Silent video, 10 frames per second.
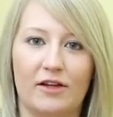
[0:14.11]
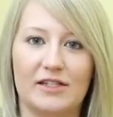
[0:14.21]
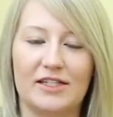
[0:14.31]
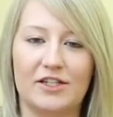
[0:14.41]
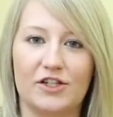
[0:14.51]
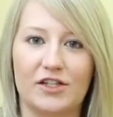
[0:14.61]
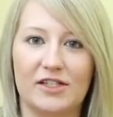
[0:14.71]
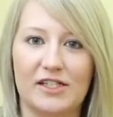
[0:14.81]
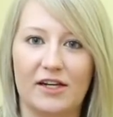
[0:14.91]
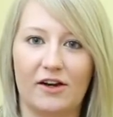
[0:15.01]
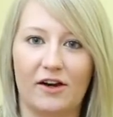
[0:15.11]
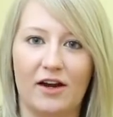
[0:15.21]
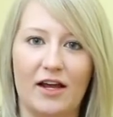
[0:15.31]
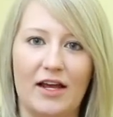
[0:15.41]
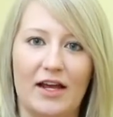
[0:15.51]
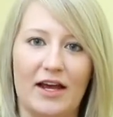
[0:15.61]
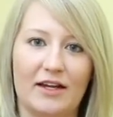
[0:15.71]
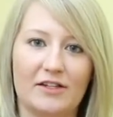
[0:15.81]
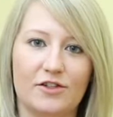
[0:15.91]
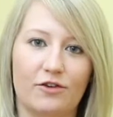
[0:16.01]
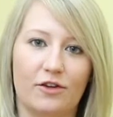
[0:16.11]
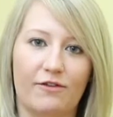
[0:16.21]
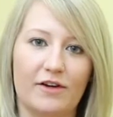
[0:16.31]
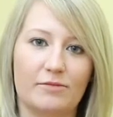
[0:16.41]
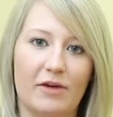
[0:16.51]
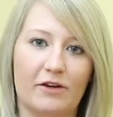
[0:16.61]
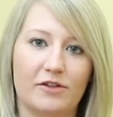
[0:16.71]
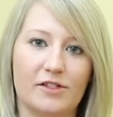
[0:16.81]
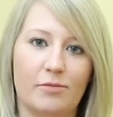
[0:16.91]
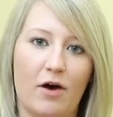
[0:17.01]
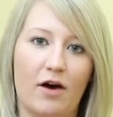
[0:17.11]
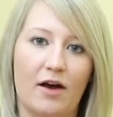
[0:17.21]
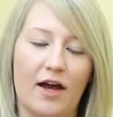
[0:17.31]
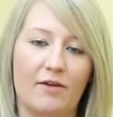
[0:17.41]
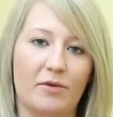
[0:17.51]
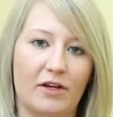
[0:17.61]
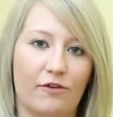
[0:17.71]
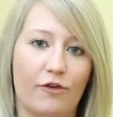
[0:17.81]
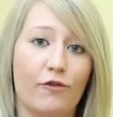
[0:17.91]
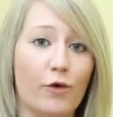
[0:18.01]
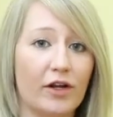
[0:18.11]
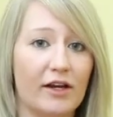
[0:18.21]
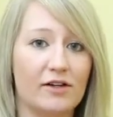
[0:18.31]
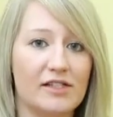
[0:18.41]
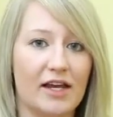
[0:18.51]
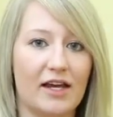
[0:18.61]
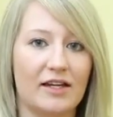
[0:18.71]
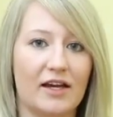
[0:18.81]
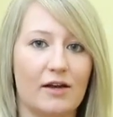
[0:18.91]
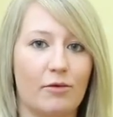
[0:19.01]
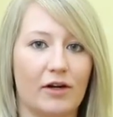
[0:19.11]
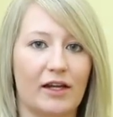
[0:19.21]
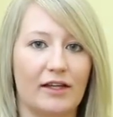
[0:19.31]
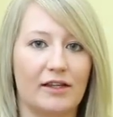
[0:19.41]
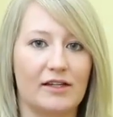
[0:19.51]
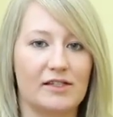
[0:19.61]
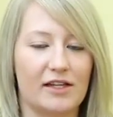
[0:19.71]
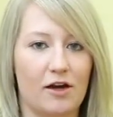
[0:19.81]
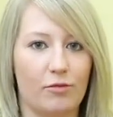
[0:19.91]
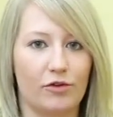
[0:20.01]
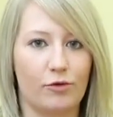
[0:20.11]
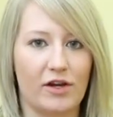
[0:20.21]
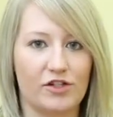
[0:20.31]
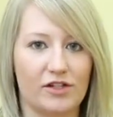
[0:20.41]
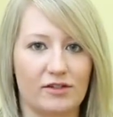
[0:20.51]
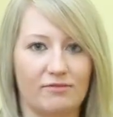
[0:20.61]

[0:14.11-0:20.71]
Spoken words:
Estheticians here at External Affairs Medical Spa. I've been here for 4 years and I work in the St. Albert location.